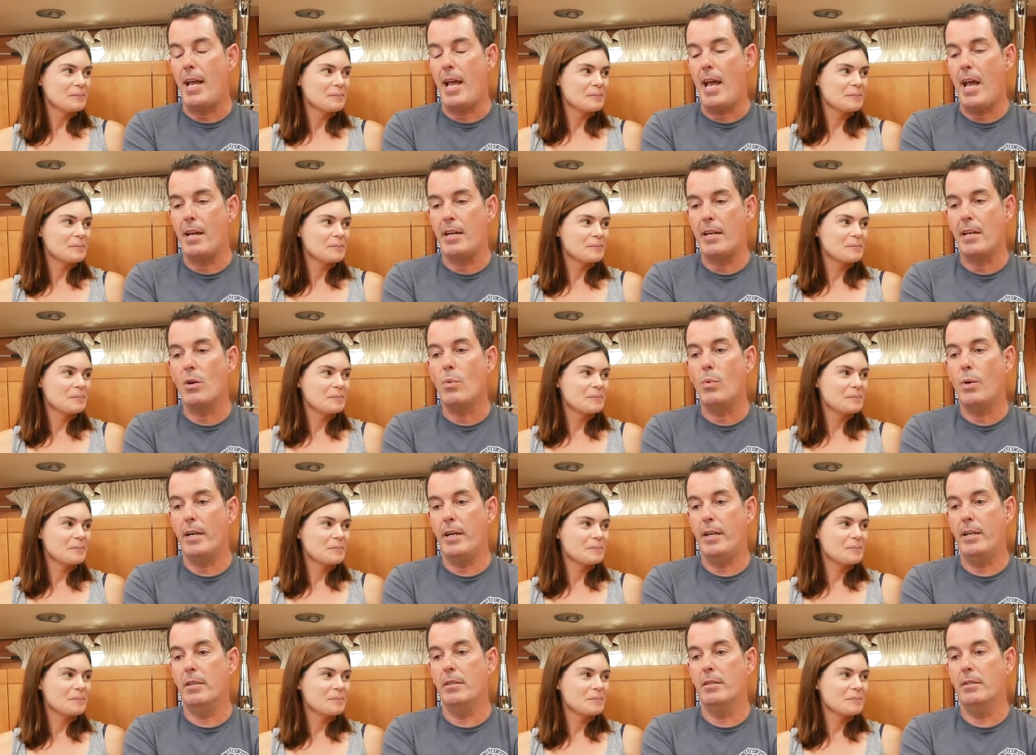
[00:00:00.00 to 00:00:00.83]

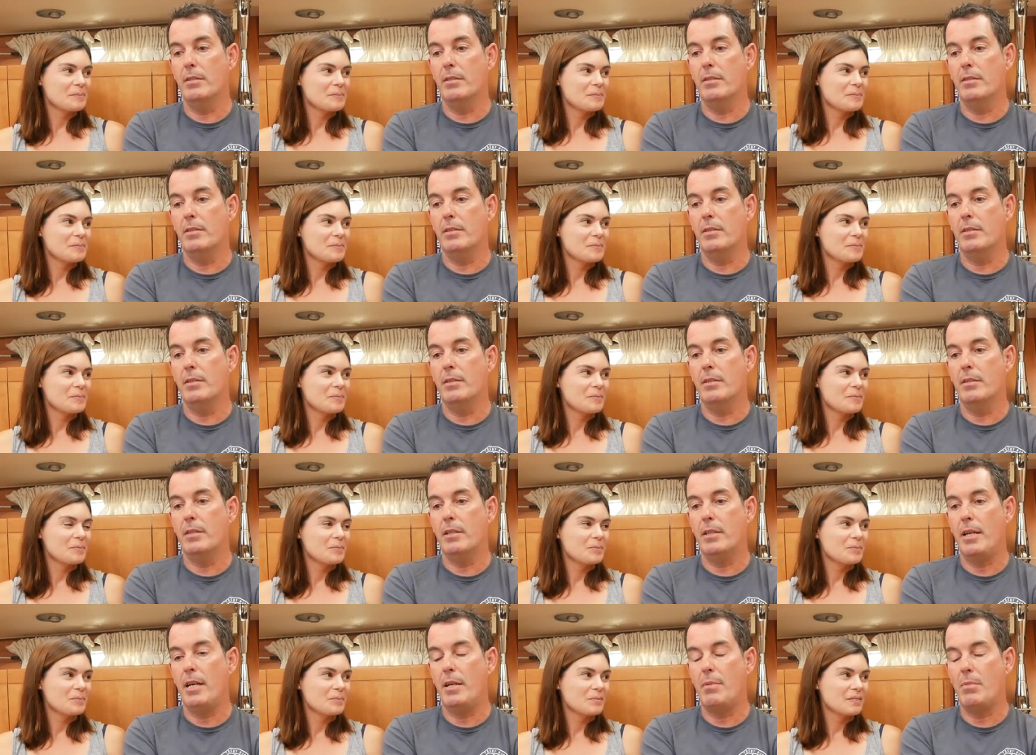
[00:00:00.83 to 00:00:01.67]
Speaker 1: anywhere
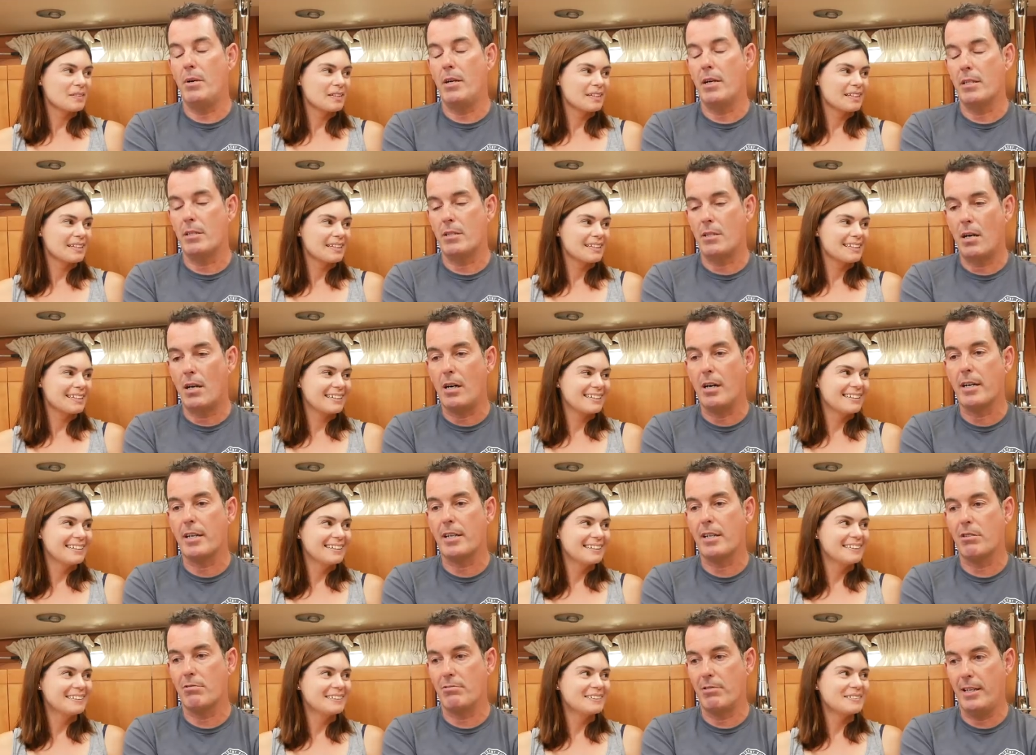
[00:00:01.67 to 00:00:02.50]
in my entire
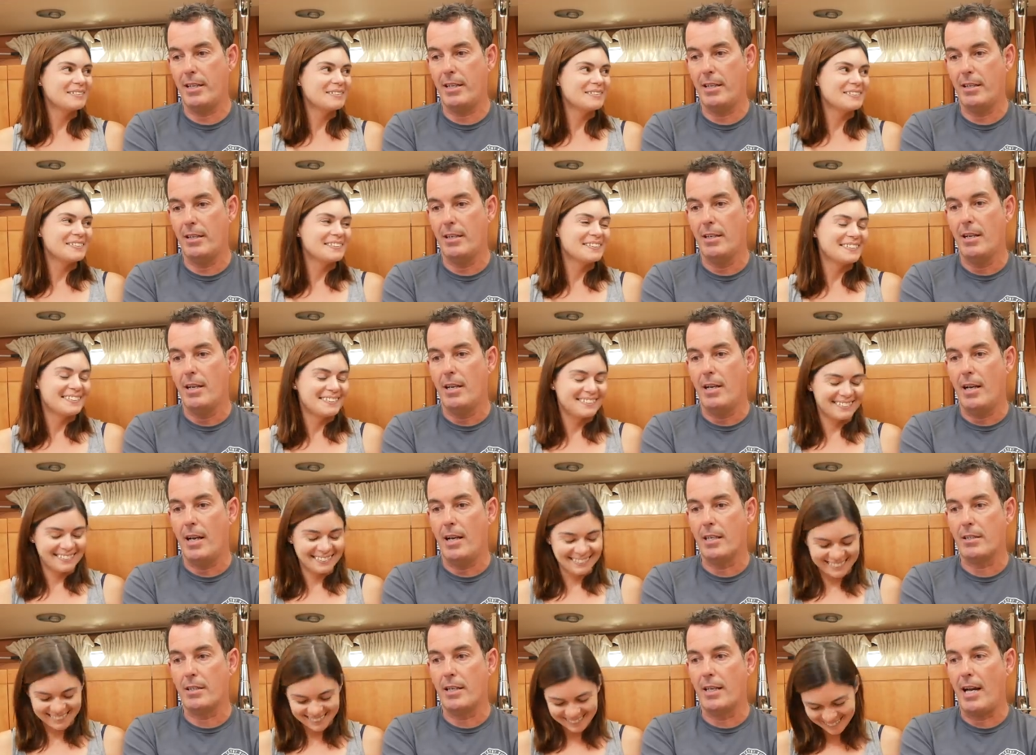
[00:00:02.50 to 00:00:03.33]
career
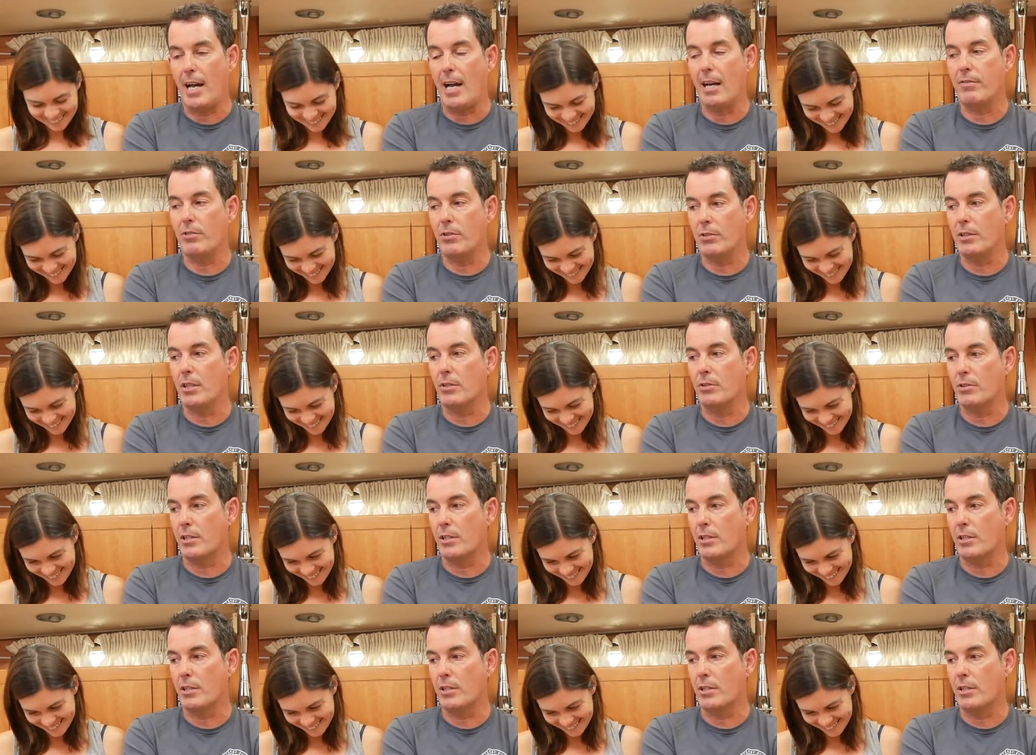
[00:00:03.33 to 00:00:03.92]
as I have on those